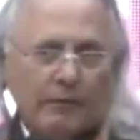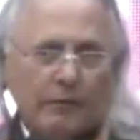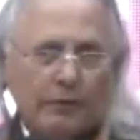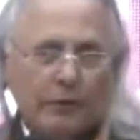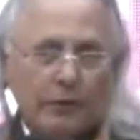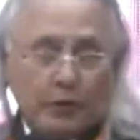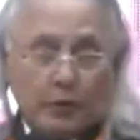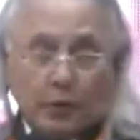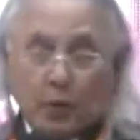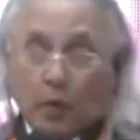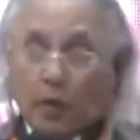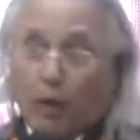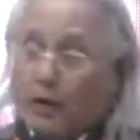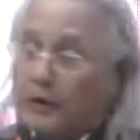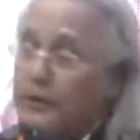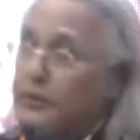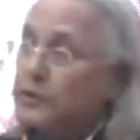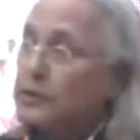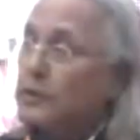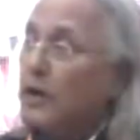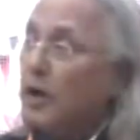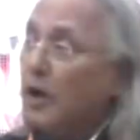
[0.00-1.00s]
the
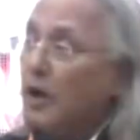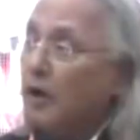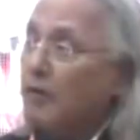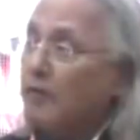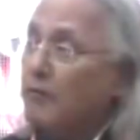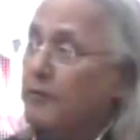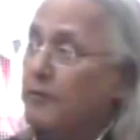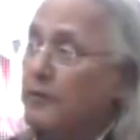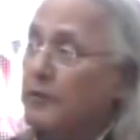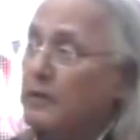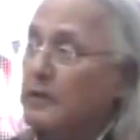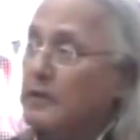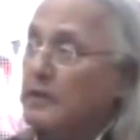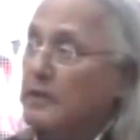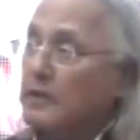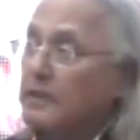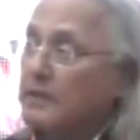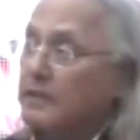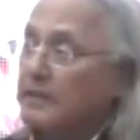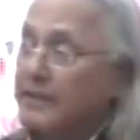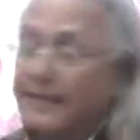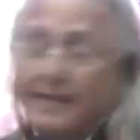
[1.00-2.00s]
doors of
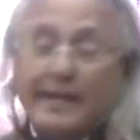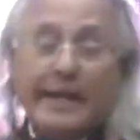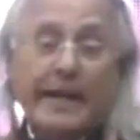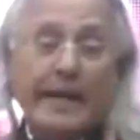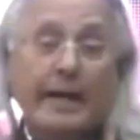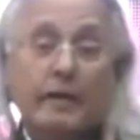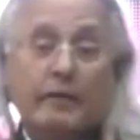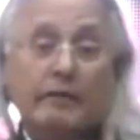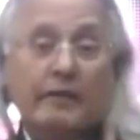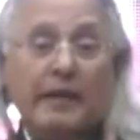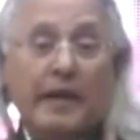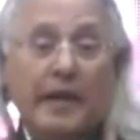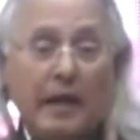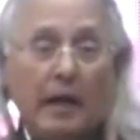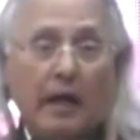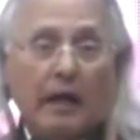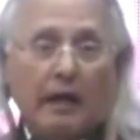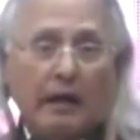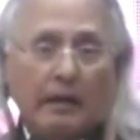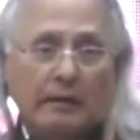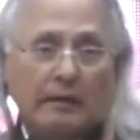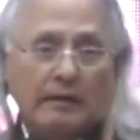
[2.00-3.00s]
the gate of
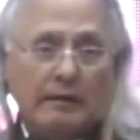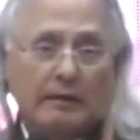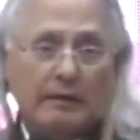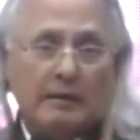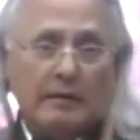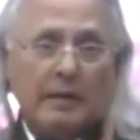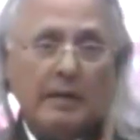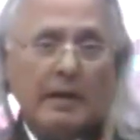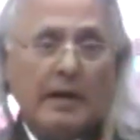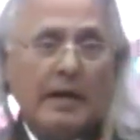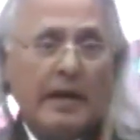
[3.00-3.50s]
hell